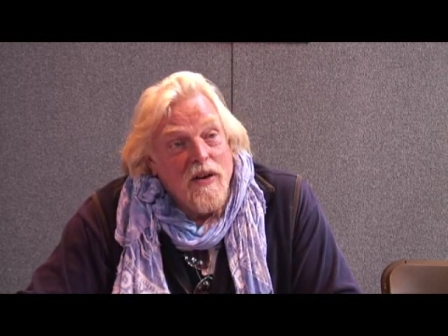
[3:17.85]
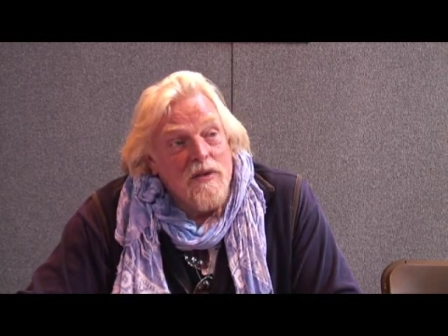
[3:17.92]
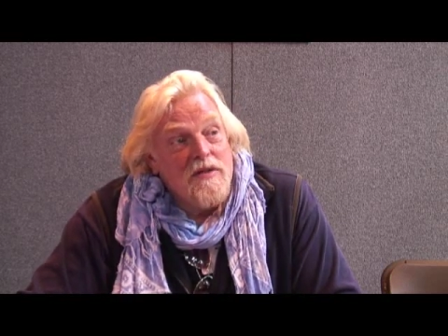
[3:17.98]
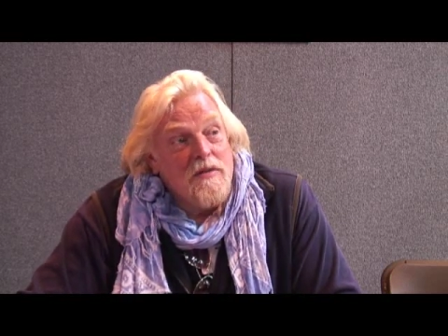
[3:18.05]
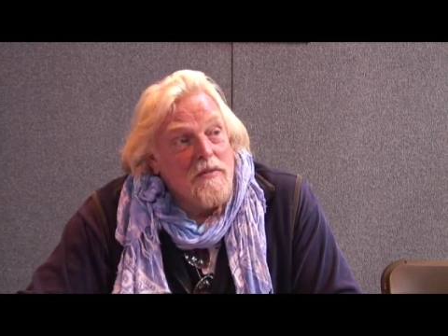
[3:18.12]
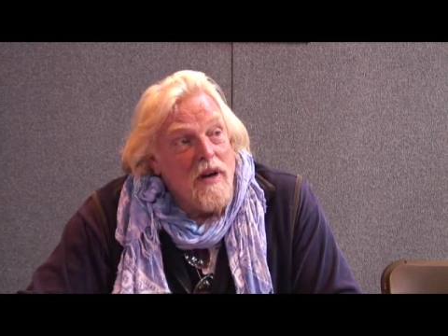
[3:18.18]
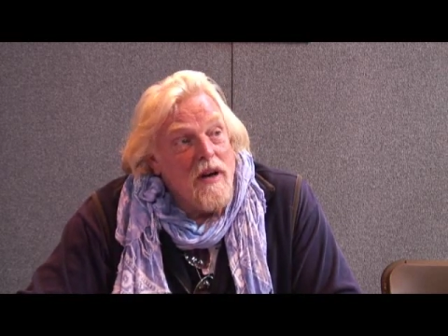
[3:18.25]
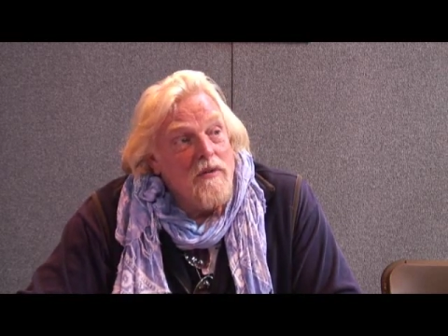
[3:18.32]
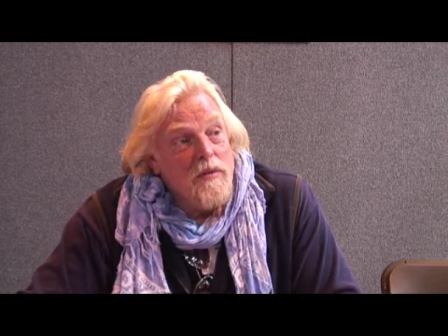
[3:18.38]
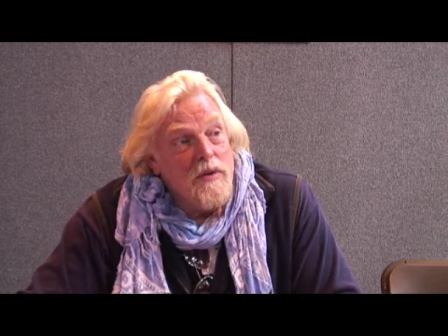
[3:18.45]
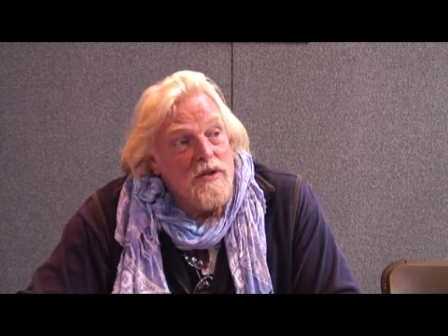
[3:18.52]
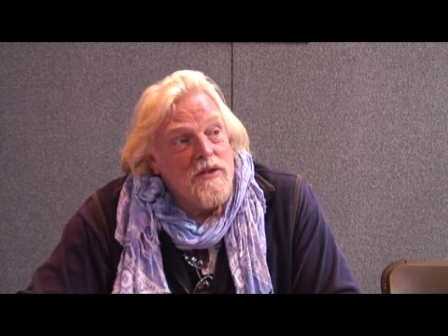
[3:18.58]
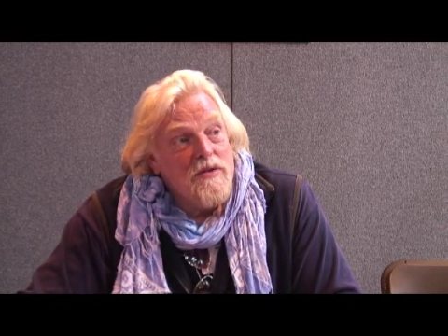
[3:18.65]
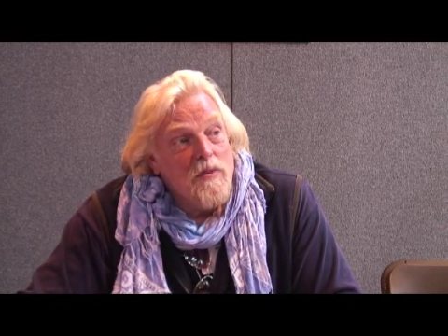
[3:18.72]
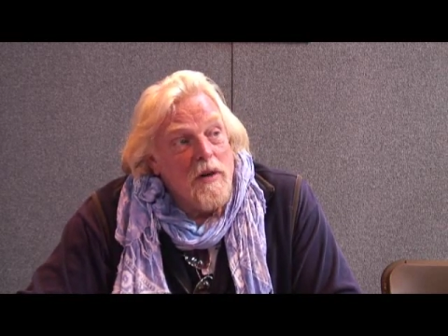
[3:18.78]
Lonesome Dove
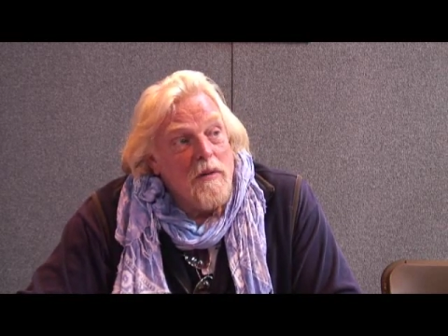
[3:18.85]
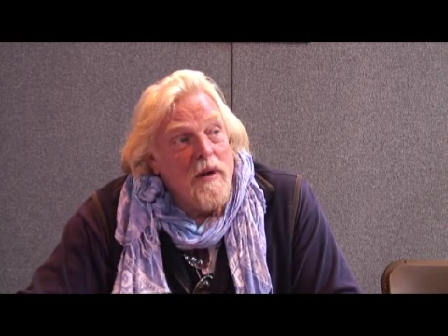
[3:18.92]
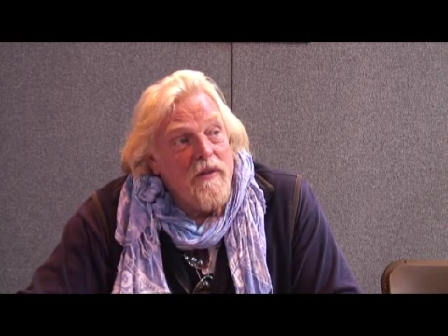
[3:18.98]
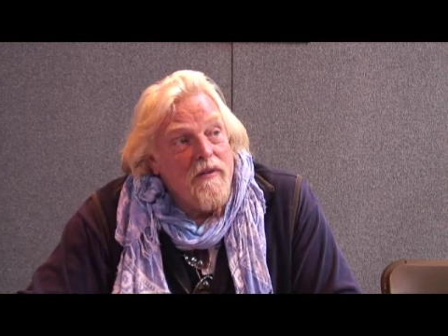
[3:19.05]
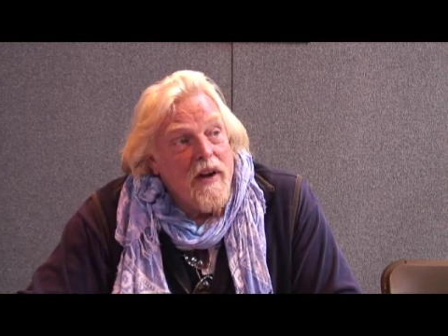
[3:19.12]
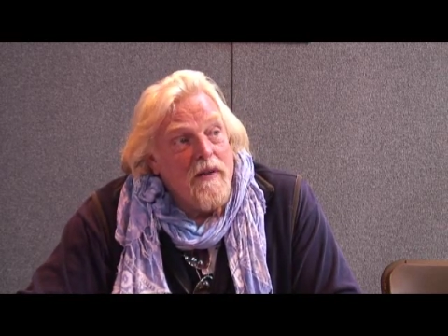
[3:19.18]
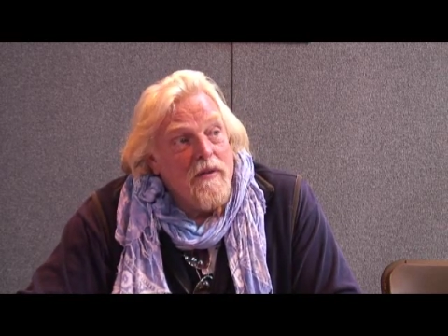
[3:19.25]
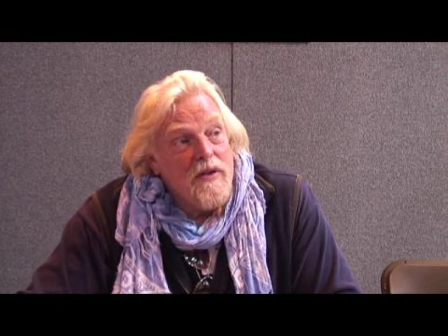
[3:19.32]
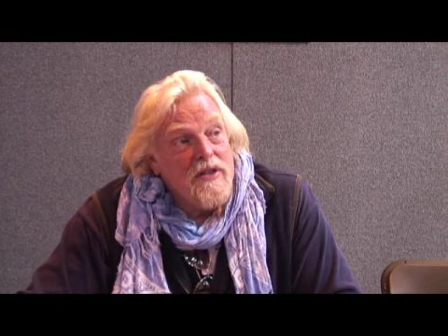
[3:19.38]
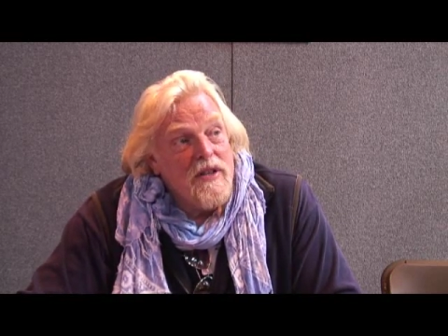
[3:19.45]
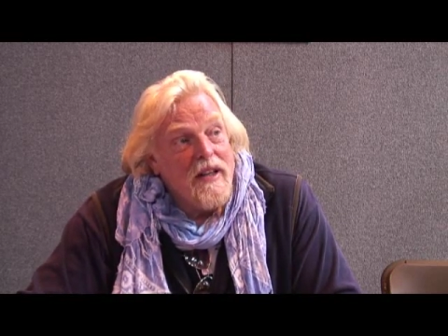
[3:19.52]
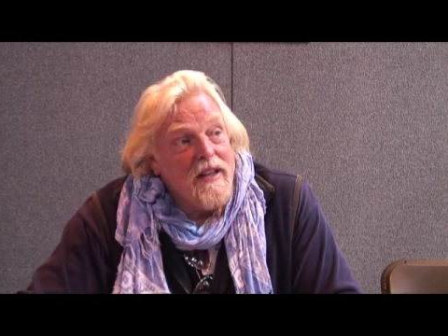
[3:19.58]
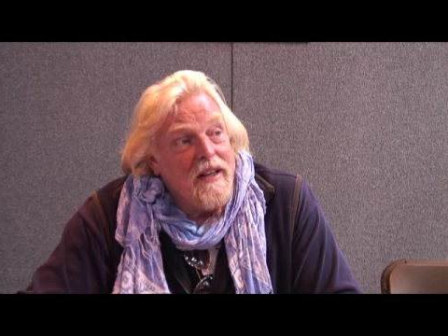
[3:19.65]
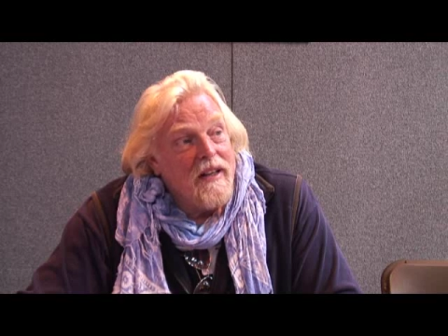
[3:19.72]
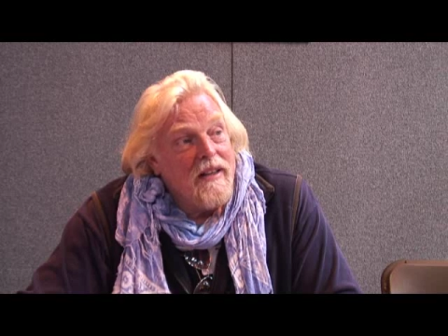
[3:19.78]
was one of my favorites,
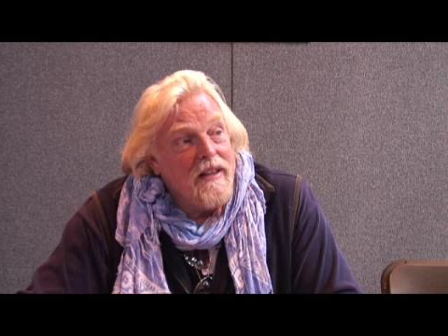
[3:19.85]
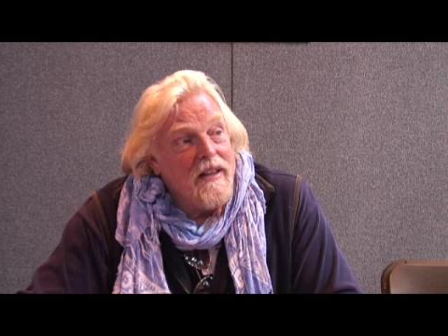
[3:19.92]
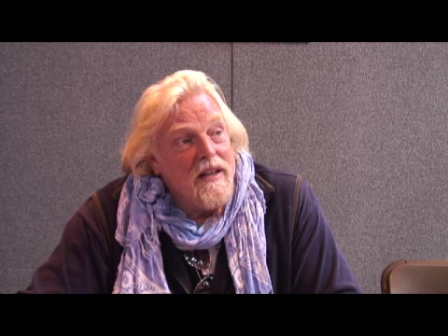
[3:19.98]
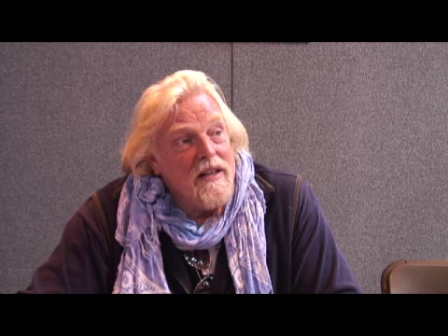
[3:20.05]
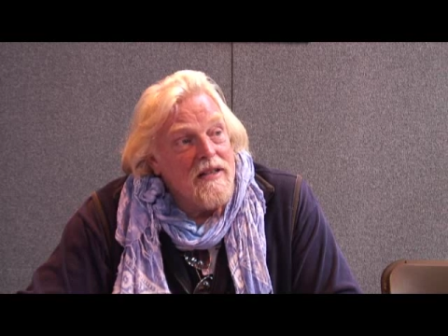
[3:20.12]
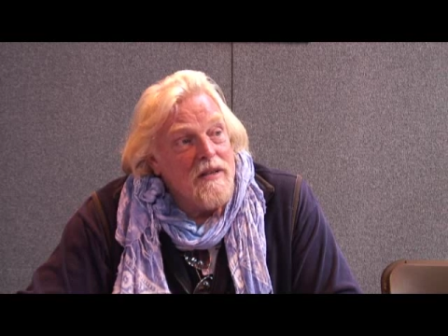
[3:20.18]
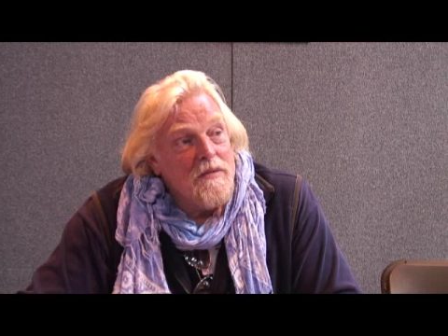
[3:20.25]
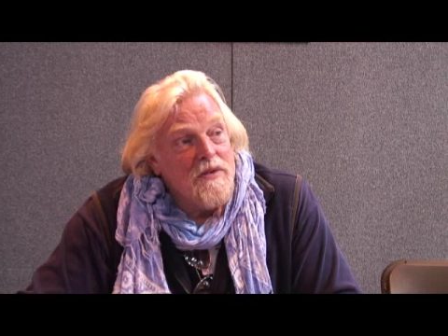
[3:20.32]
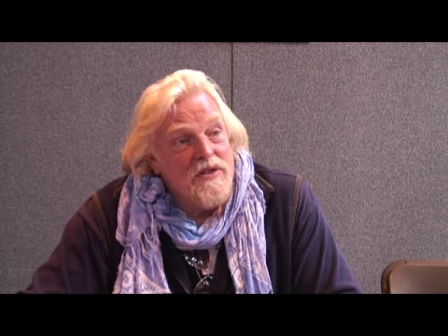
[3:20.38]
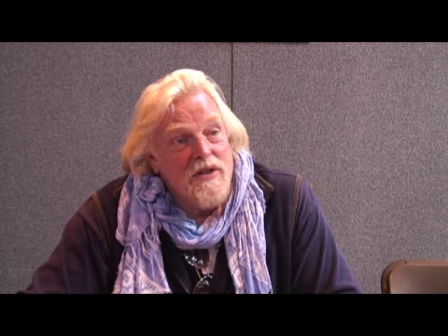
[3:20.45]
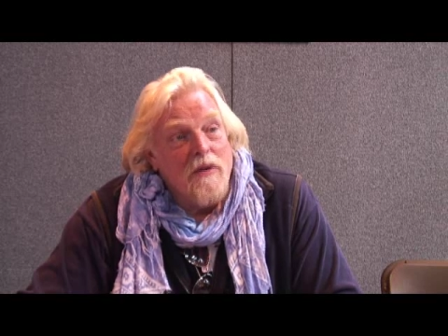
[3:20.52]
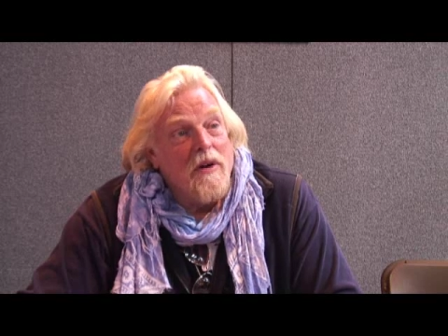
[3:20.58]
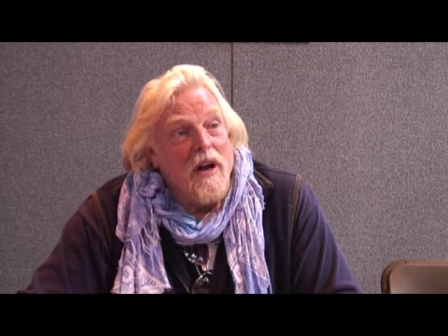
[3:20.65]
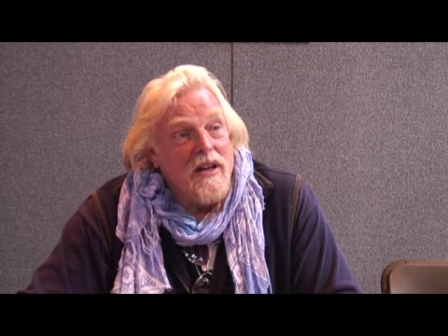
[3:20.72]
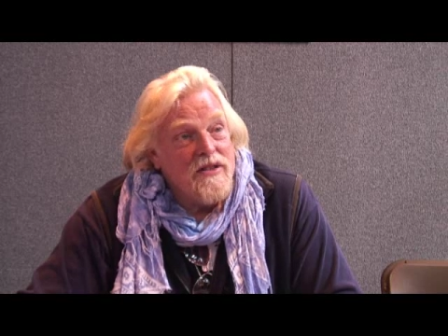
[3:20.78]
I think, because he was
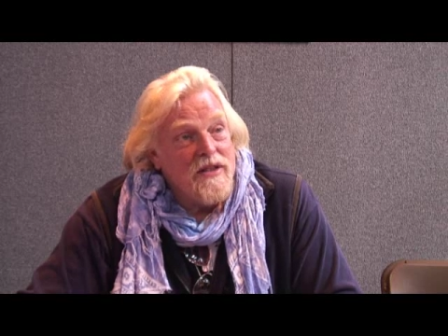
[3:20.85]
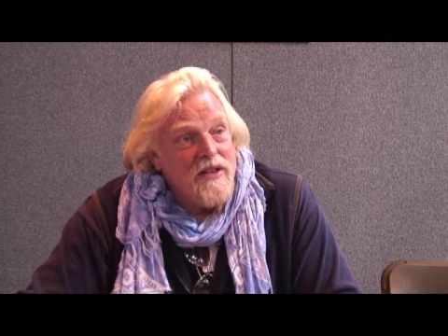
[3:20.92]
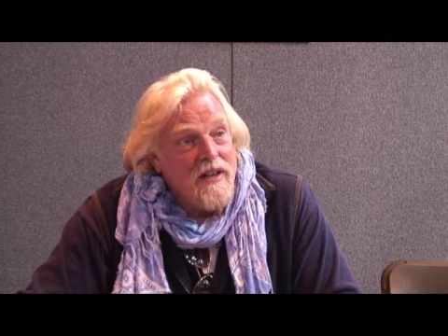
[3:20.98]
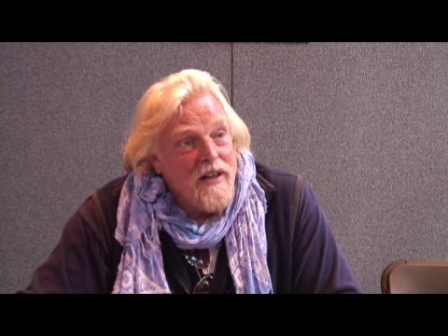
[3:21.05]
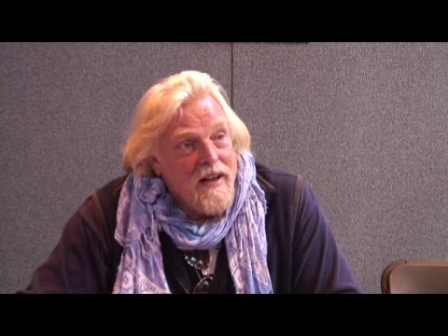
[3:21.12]
so nuts.